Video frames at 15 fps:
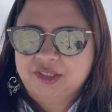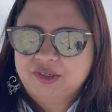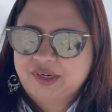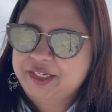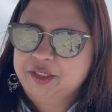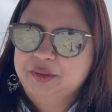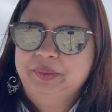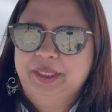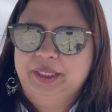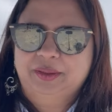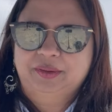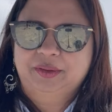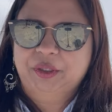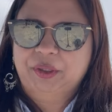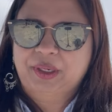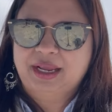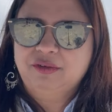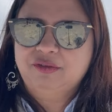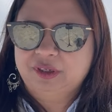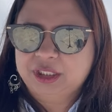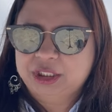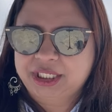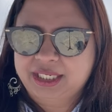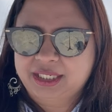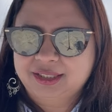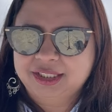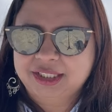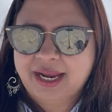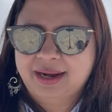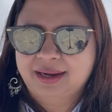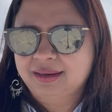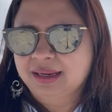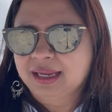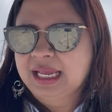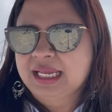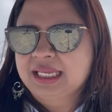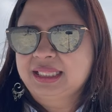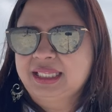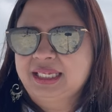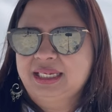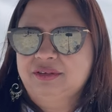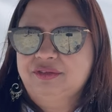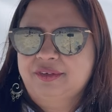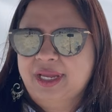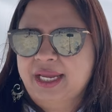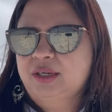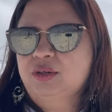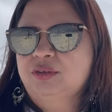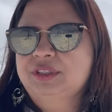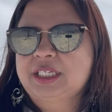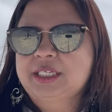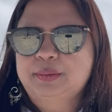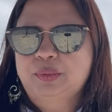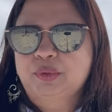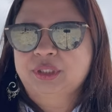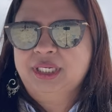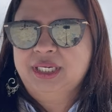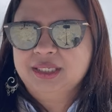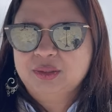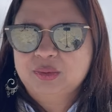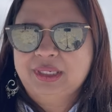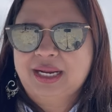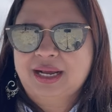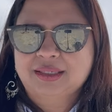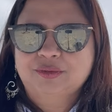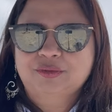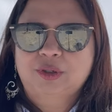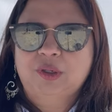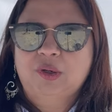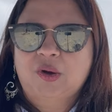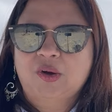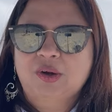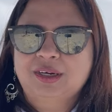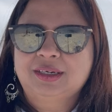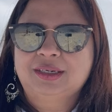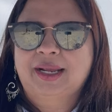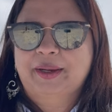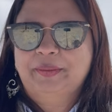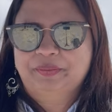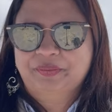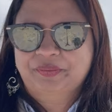Trust me, your life will change, and the effect of these pujas will last for longer time,